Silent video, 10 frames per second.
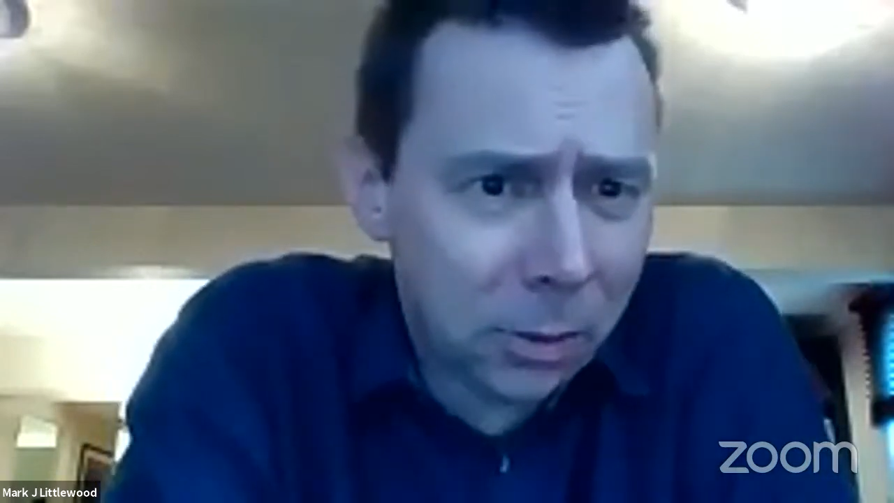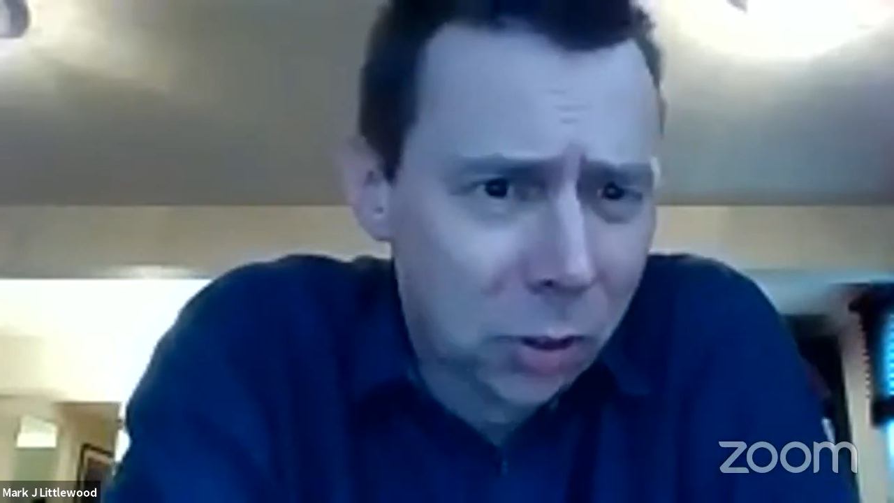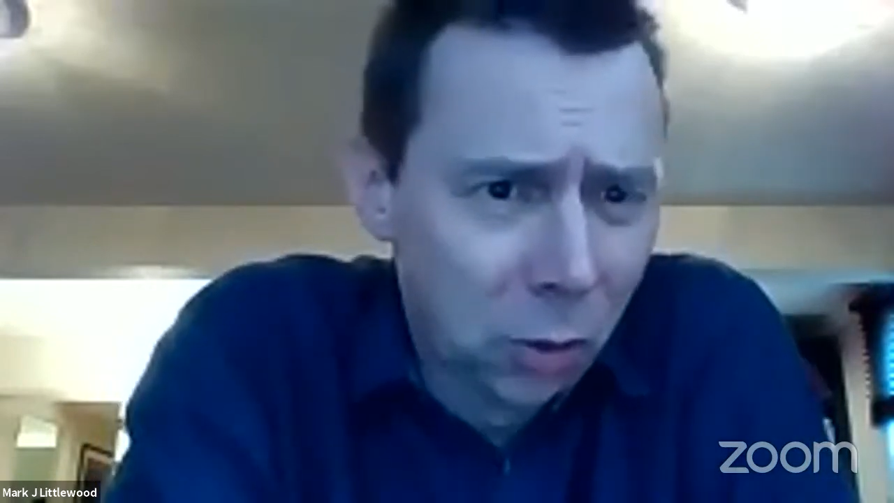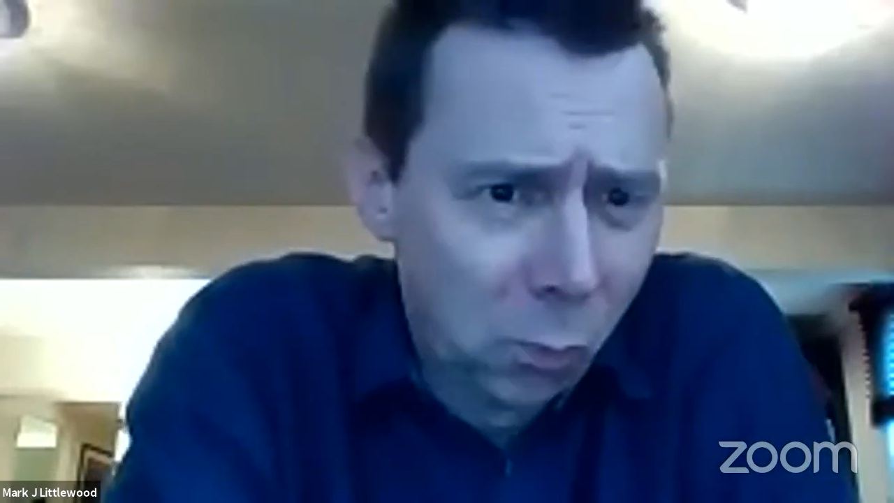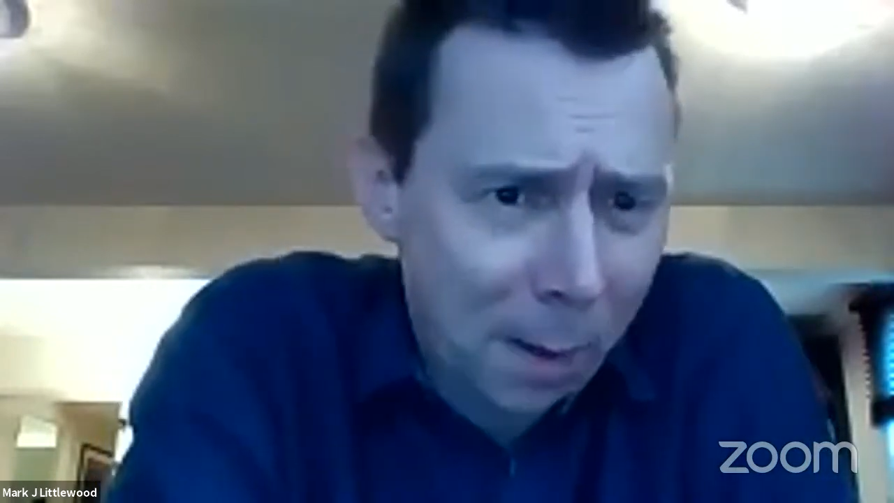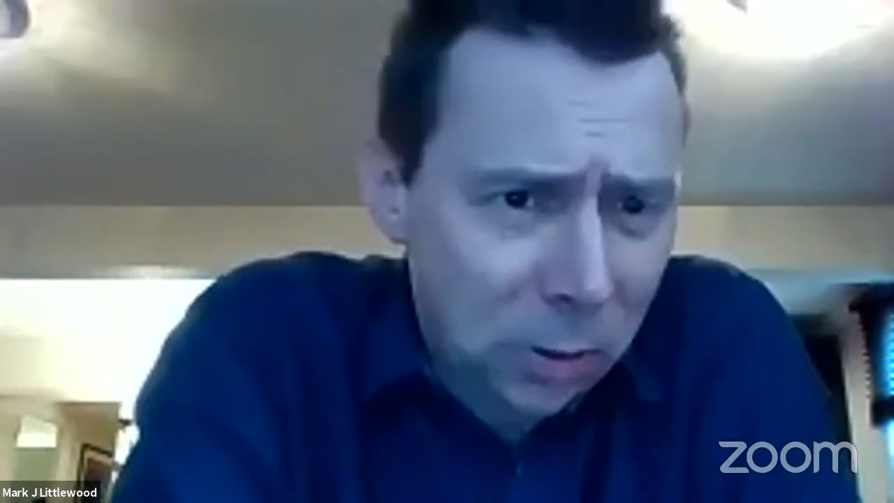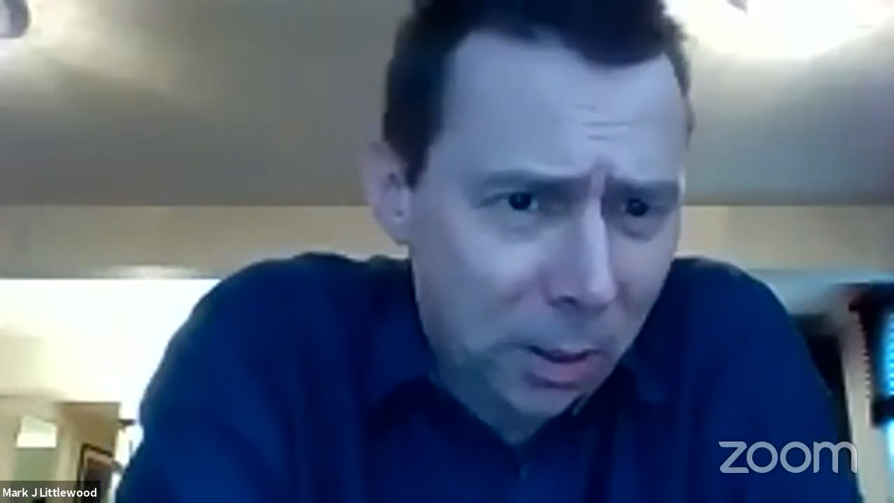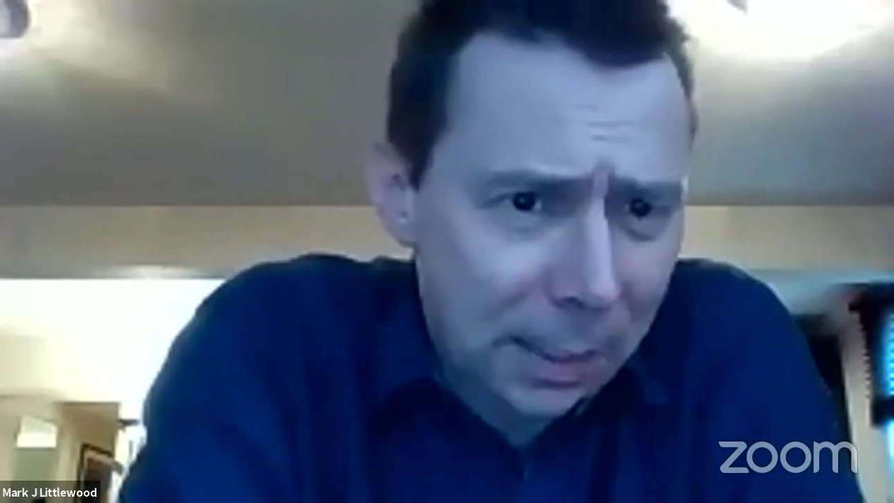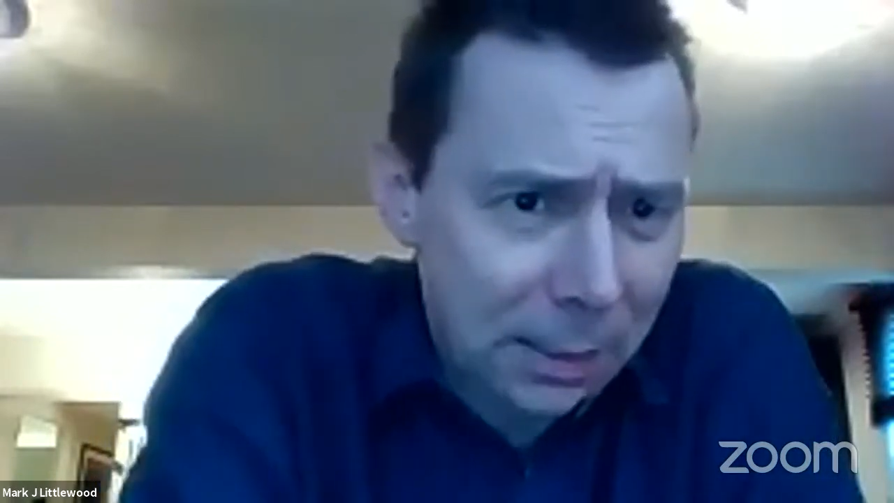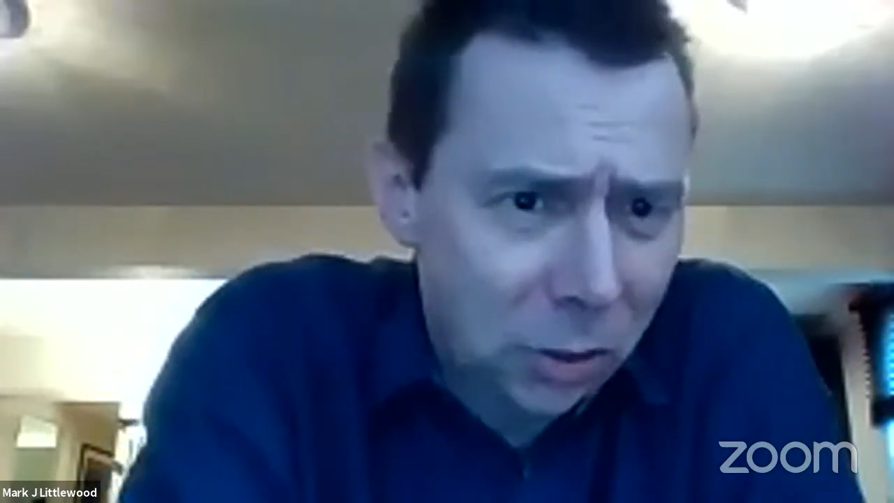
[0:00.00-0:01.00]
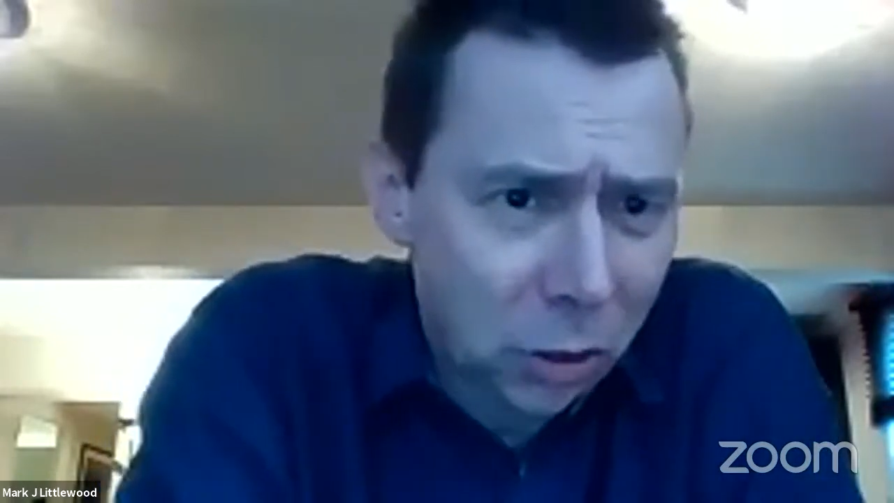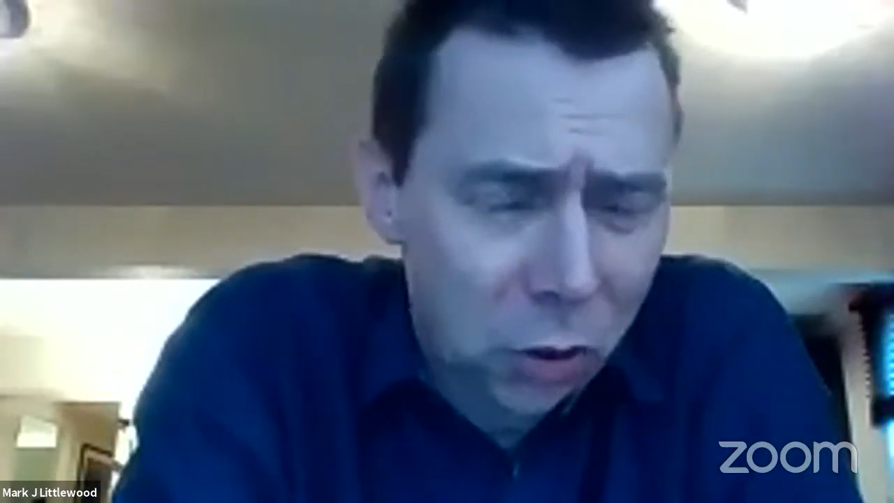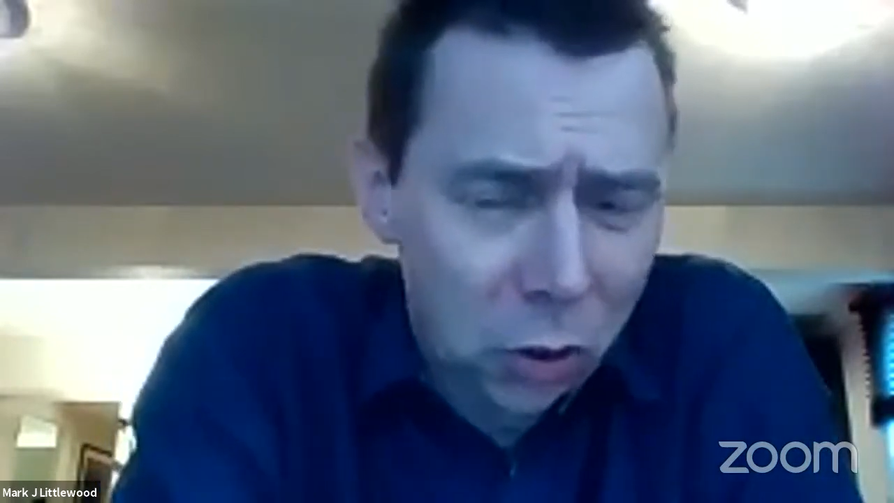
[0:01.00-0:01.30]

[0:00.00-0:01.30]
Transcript: Zoom website is